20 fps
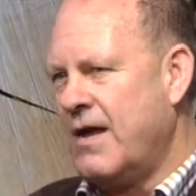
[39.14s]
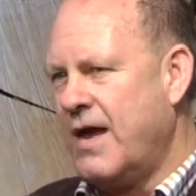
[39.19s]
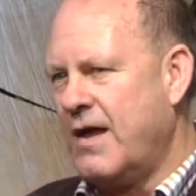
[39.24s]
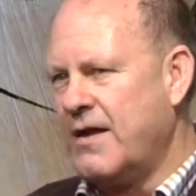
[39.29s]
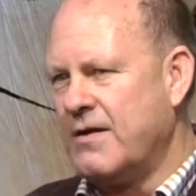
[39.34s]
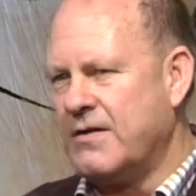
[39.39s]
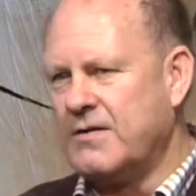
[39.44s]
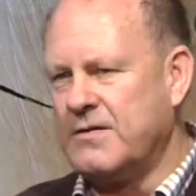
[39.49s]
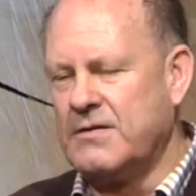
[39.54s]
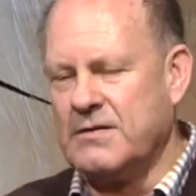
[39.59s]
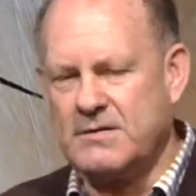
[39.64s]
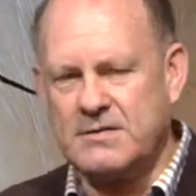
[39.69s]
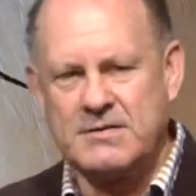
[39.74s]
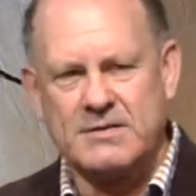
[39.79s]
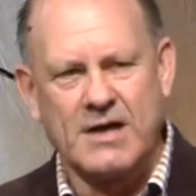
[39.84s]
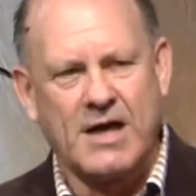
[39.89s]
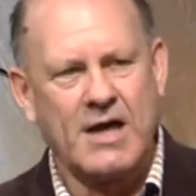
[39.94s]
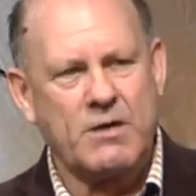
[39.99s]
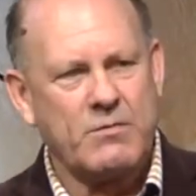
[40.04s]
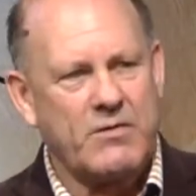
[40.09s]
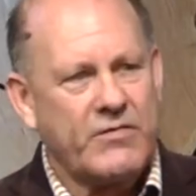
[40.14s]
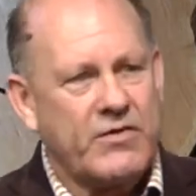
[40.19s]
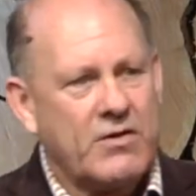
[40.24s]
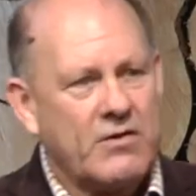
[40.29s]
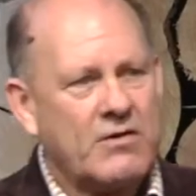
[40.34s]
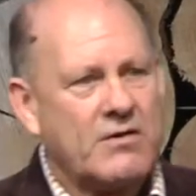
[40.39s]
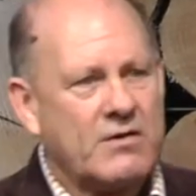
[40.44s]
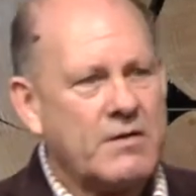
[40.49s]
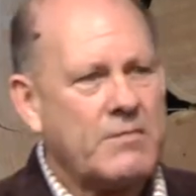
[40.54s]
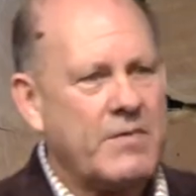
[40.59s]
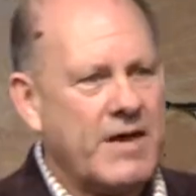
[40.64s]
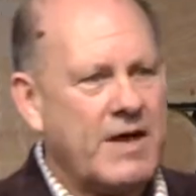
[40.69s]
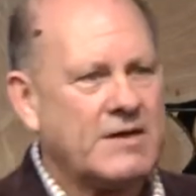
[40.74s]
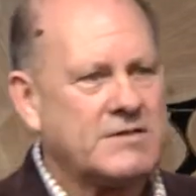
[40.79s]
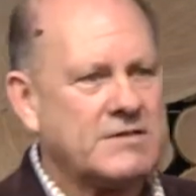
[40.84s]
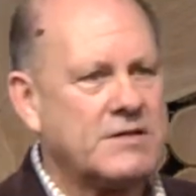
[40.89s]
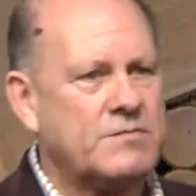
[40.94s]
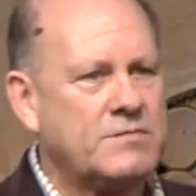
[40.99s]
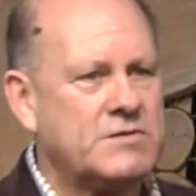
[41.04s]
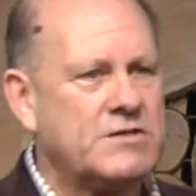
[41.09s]
And today we've heard about
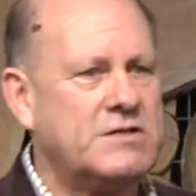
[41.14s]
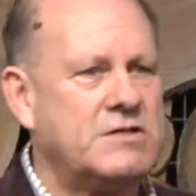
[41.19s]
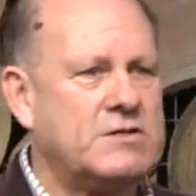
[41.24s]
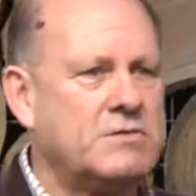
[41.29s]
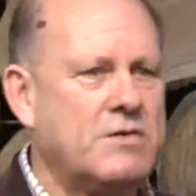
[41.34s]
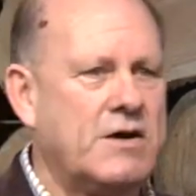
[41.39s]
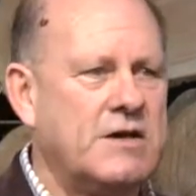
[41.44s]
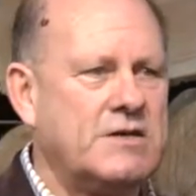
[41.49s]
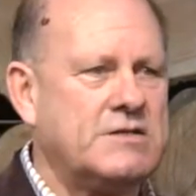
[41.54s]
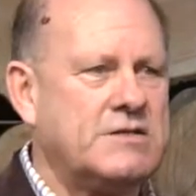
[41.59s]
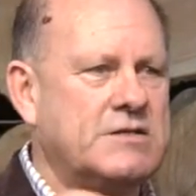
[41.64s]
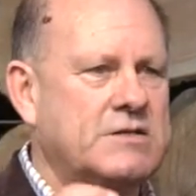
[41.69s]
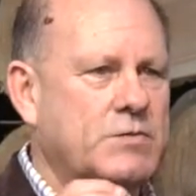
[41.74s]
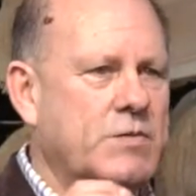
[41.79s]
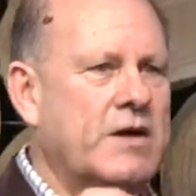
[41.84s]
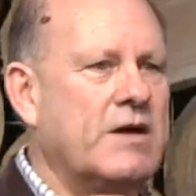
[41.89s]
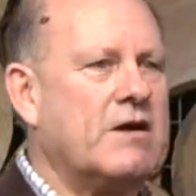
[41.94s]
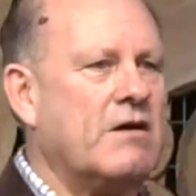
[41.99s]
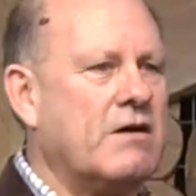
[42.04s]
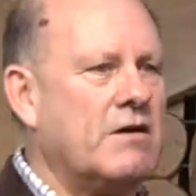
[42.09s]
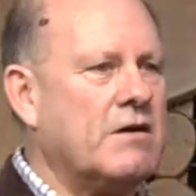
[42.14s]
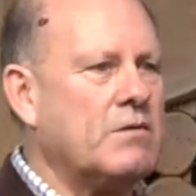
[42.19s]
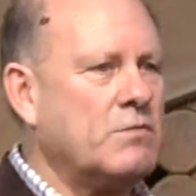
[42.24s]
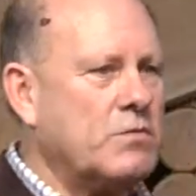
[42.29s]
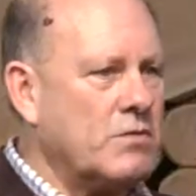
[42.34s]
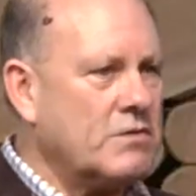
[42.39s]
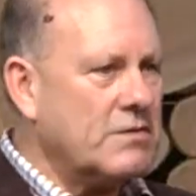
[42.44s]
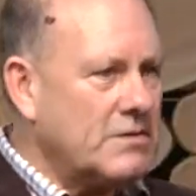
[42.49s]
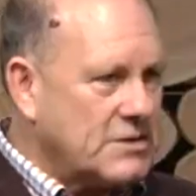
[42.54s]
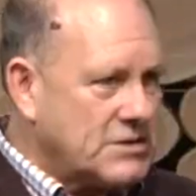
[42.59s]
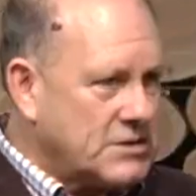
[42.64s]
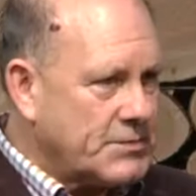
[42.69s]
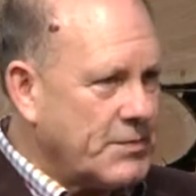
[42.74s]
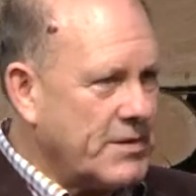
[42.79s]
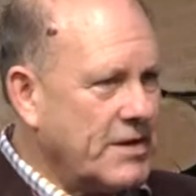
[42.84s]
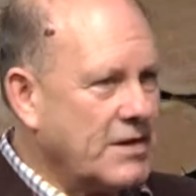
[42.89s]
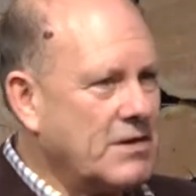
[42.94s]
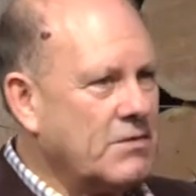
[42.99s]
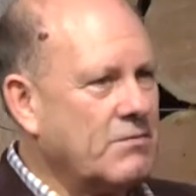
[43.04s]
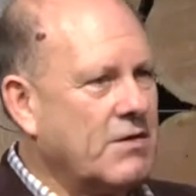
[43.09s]
some situations where God would
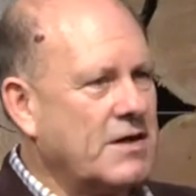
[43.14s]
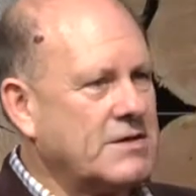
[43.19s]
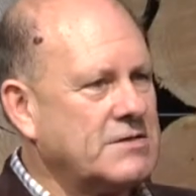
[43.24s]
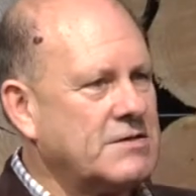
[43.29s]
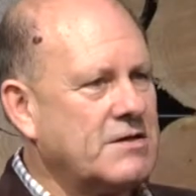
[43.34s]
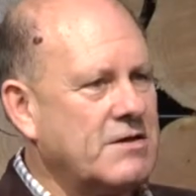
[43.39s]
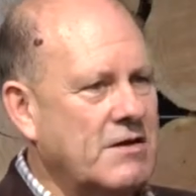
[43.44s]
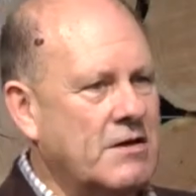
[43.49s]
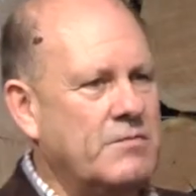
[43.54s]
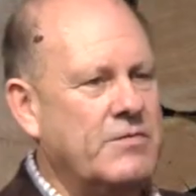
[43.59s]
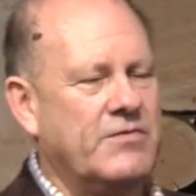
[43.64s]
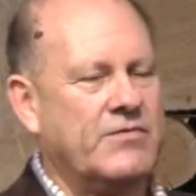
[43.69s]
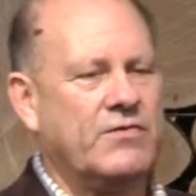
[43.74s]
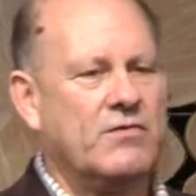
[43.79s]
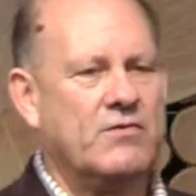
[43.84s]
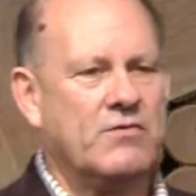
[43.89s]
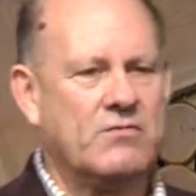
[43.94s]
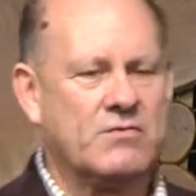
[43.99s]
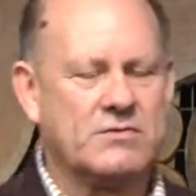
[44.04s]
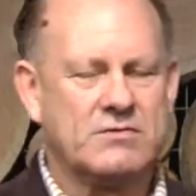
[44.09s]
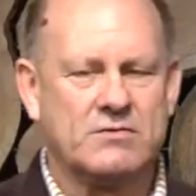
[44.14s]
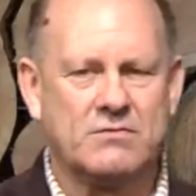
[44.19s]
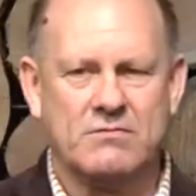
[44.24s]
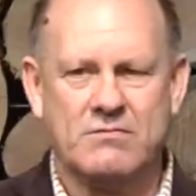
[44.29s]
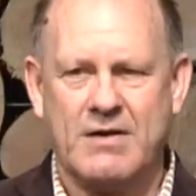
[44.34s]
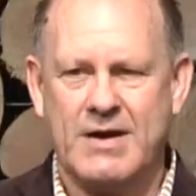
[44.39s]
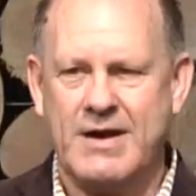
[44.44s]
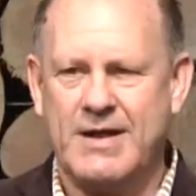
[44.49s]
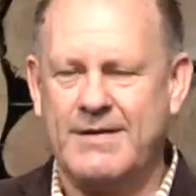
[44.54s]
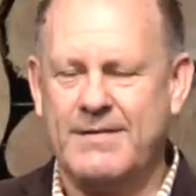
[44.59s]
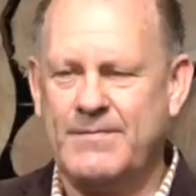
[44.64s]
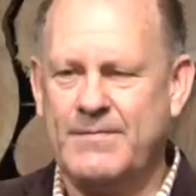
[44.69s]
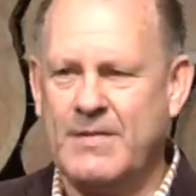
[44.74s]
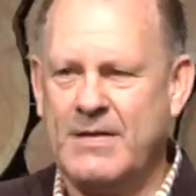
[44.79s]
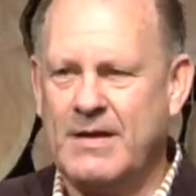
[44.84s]
speak to us and go before us already.